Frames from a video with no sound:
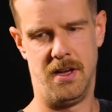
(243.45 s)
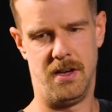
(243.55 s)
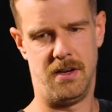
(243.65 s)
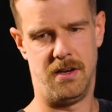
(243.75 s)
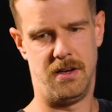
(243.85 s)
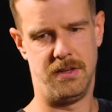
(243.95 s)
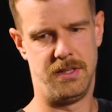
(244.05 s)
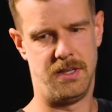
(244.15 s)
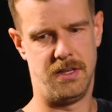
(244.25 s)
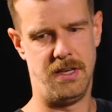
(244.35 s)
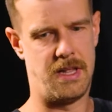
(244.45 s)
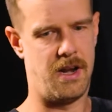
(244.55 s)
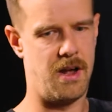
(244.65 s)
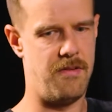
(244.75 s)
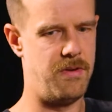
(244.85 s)
The
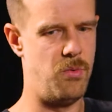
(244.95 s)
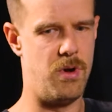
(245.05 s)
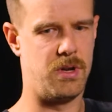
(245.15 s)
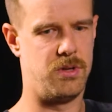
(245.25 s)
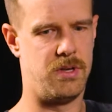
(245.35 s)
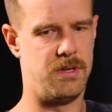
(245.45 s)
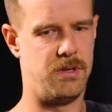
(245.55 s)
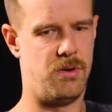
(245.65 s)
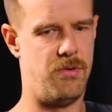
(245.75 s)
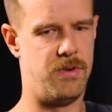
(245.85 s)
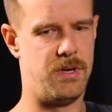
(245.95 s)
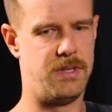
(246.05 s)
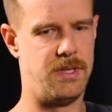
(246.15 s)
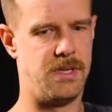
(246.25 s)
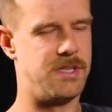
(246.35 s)
internet cafe worked over
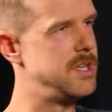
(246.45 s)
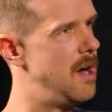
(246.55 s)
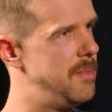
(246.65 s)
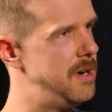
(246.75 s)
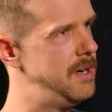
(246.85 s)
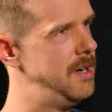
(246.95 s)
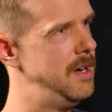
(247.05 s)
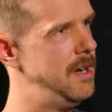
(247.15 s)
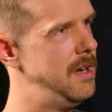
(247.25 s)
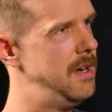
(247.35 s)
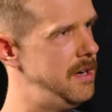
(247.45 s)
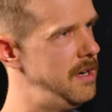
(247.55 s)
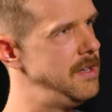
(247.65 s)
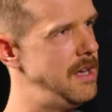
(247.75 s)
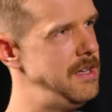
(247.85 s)
the summer,
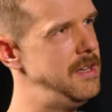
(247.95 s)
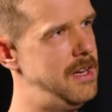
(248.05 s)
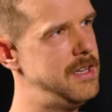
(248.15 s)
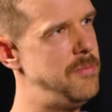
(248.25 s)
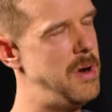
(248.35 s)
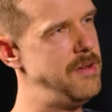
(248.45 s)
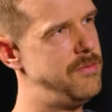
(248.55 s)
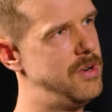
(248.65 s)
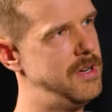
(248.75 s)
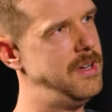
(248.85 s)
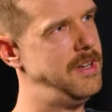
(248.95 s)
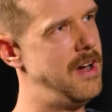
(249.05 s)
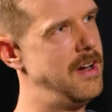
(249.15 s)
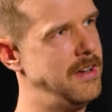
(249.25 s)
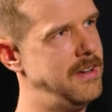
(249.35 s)
and I did a lot of money for a
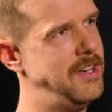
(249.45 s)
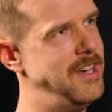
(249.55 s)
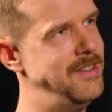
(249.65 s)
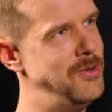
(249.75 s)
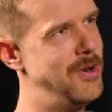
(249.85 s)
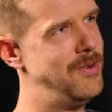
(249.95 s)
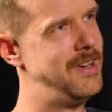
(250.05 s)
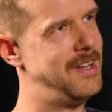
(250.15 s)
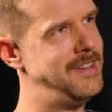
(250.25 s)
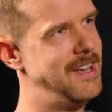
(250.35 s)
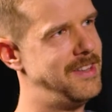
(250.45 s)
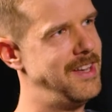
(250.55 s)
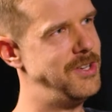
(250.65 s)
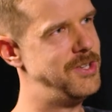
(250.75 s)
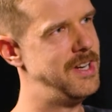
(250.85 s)
young kid, at that
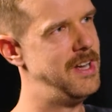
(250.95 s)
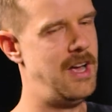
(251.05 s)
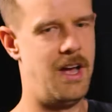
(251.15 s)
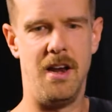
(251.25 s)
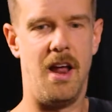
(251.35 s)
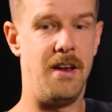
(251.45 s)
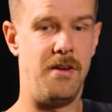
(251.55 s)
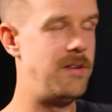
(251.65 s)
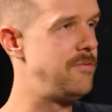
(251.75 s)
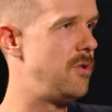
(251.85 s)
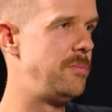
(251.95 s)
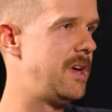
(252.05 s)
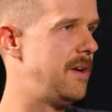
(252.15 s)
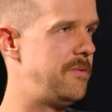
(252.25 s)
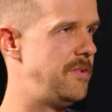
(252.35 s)
age. And from
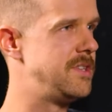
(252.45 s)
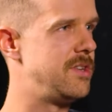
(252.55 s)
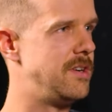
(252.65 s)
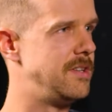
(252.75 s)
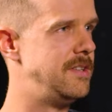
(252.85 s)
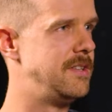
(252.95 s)
there, everything started.